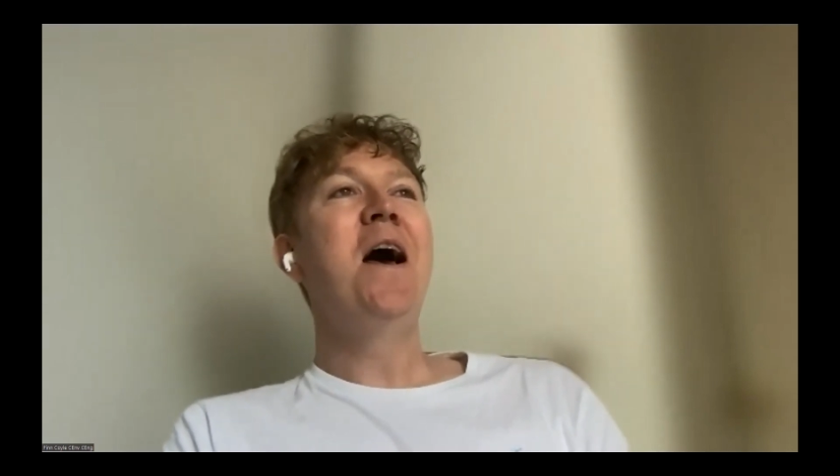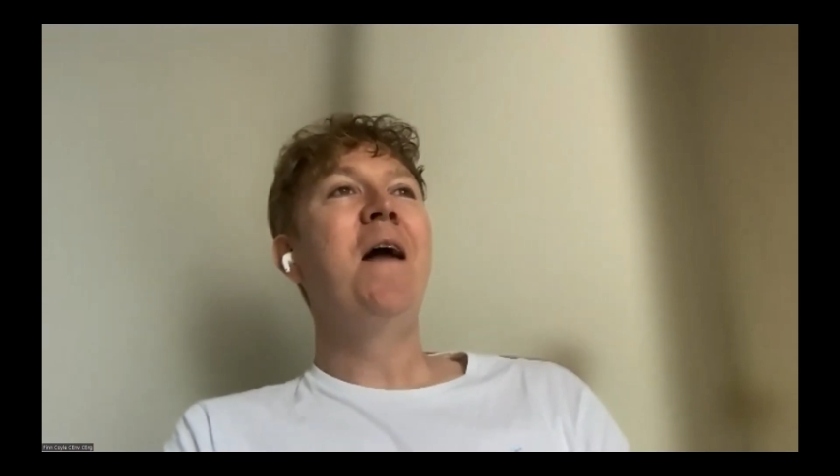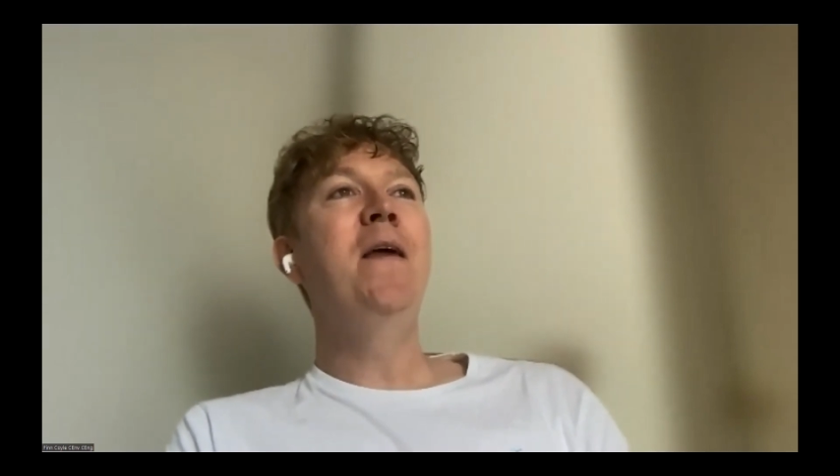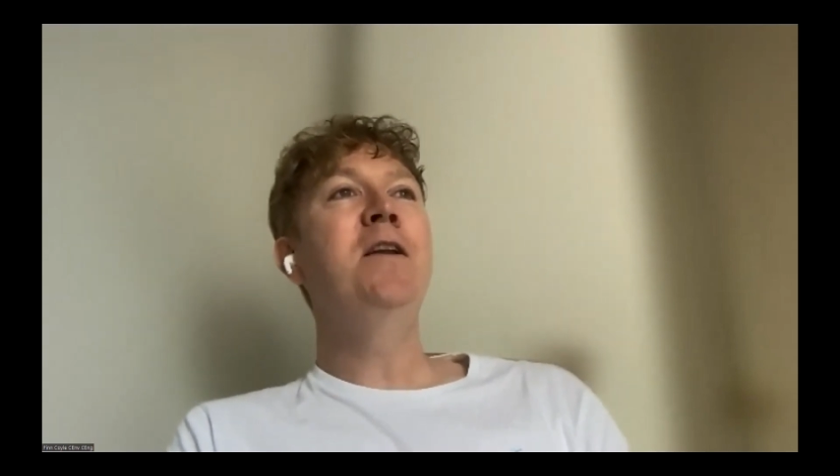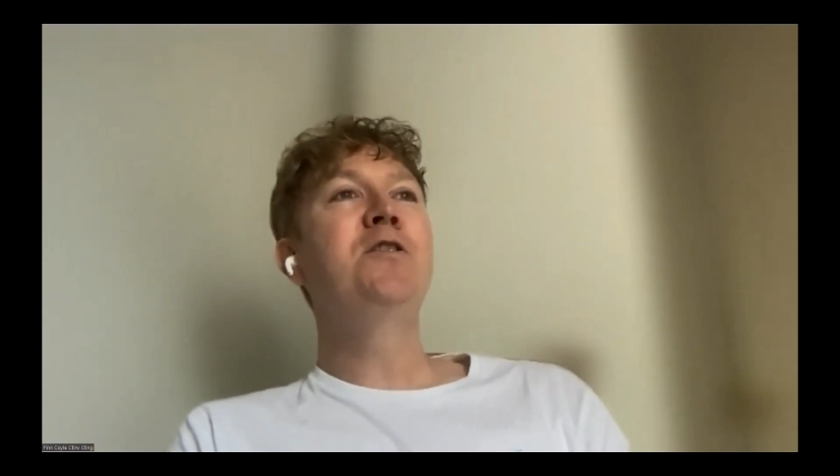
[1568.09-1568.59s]

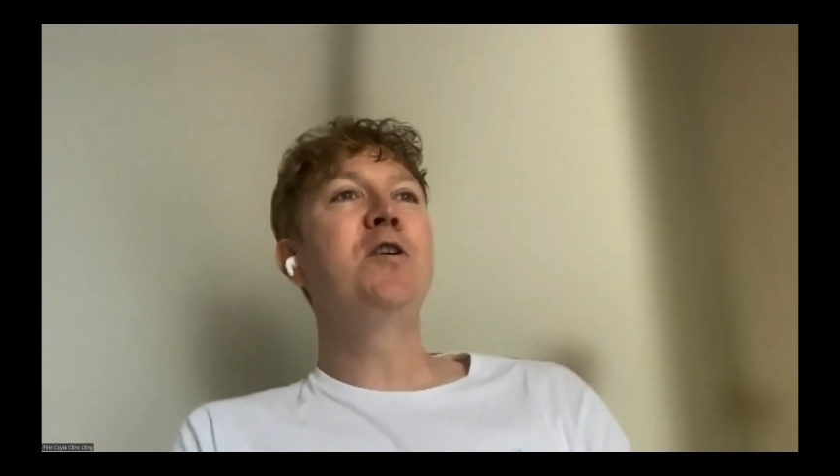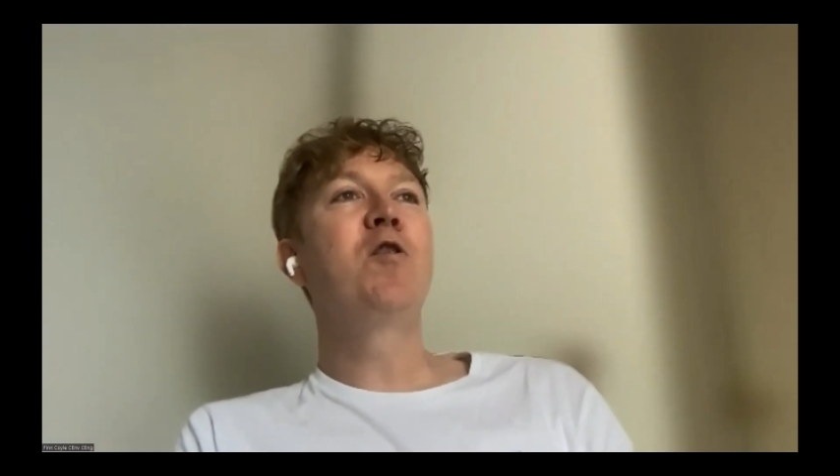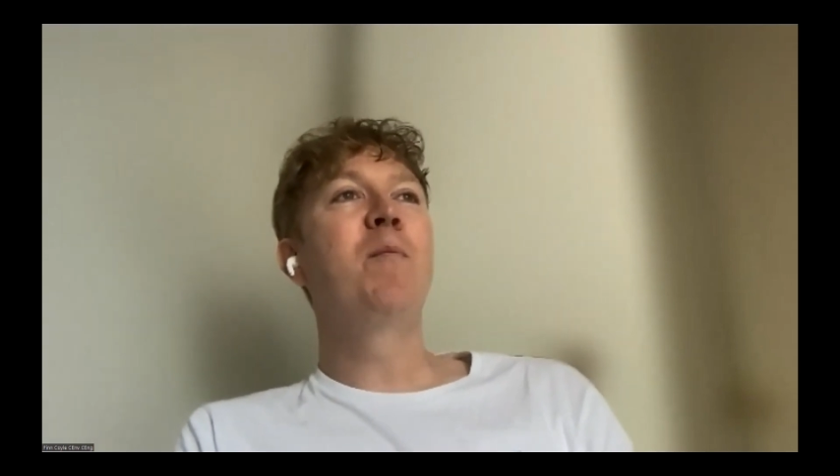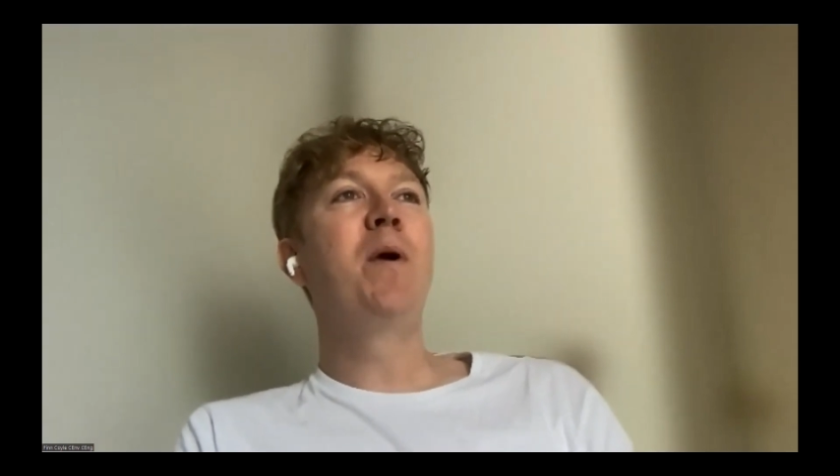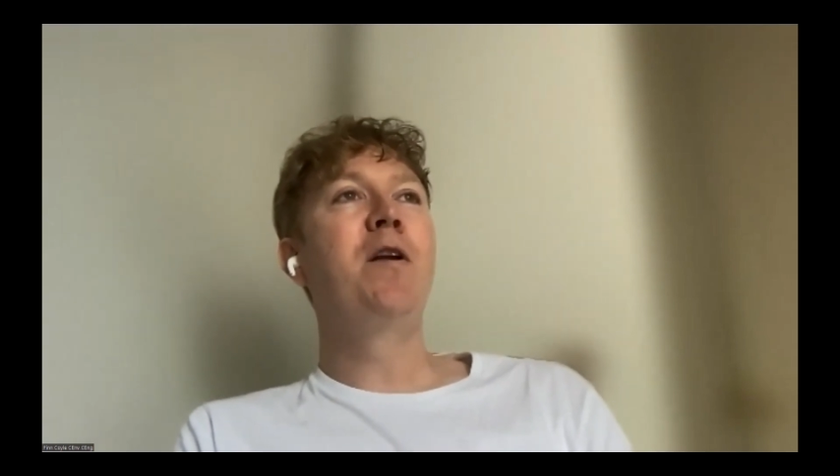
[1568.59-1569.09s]
And then
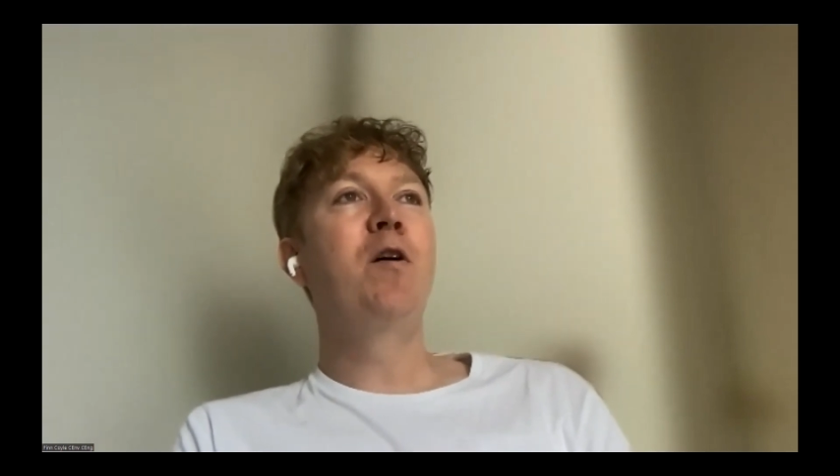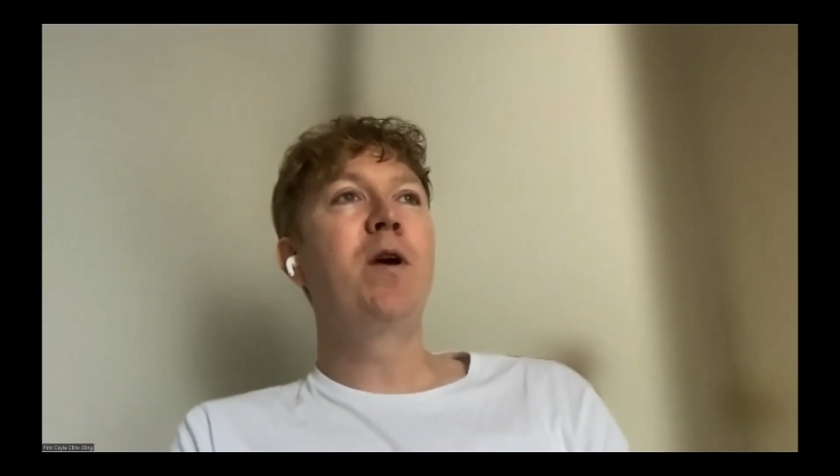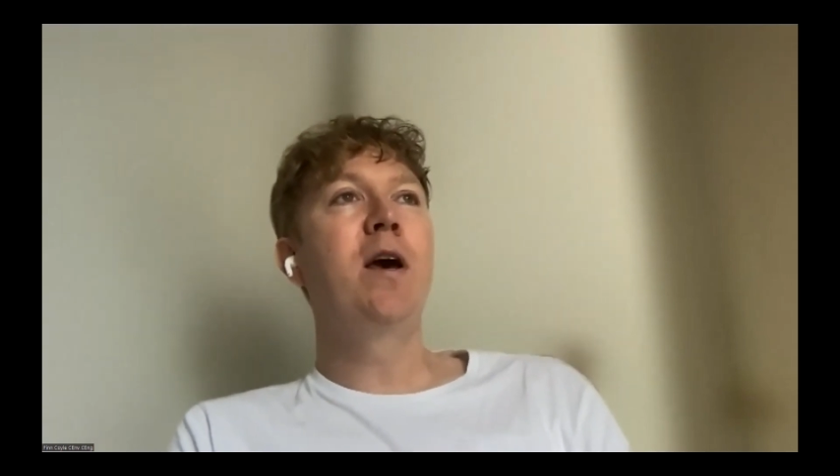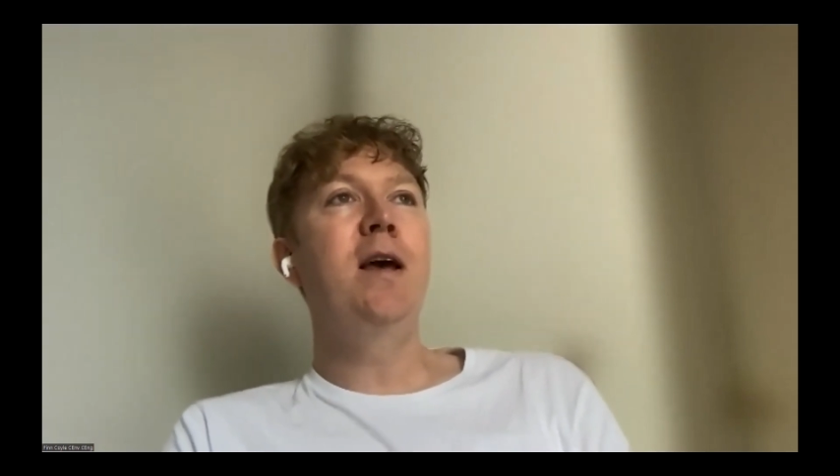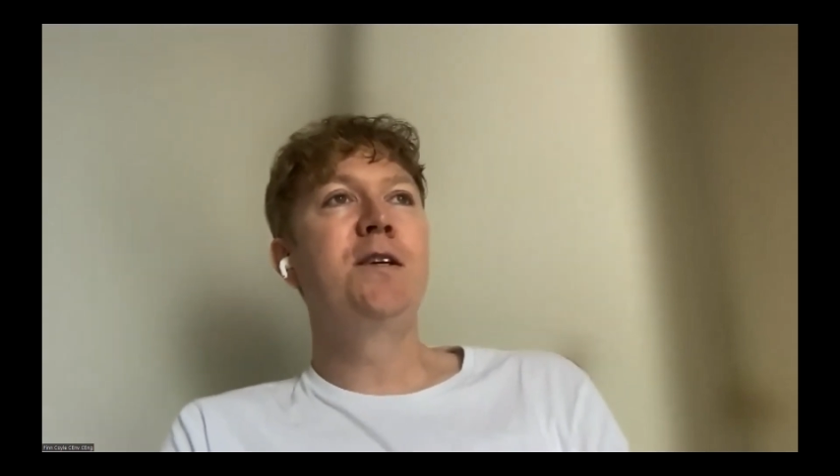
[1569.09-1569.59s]
talk about,
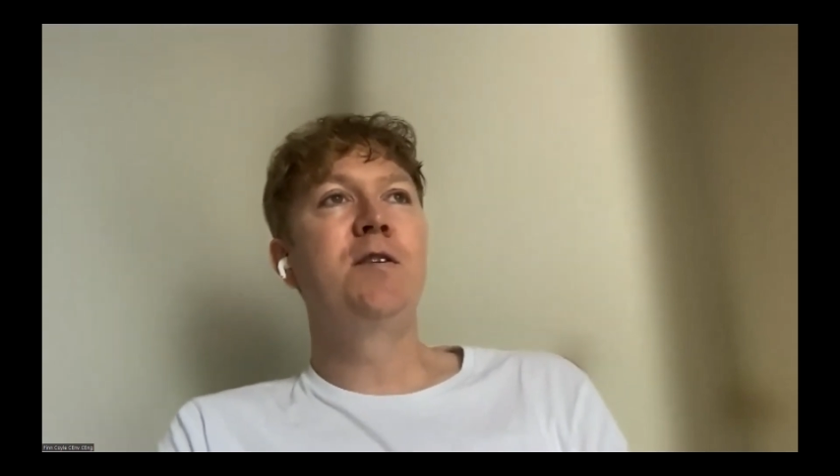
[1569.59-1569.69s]
okay, yeah,